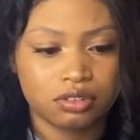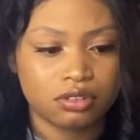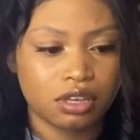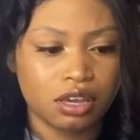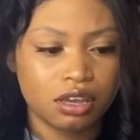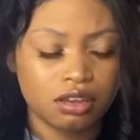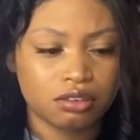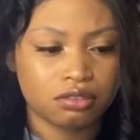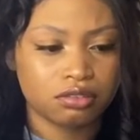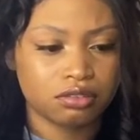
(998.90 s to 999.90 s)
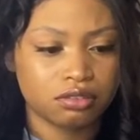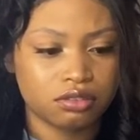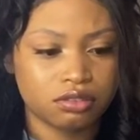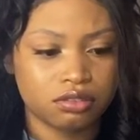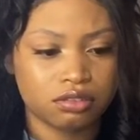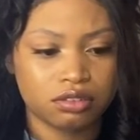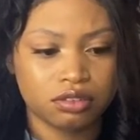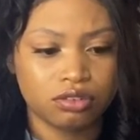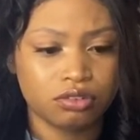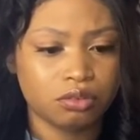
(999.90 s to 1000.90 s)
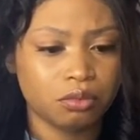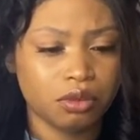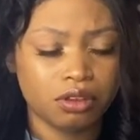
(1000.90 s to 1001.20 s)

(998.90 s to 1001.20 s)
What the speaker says: yeah, you know,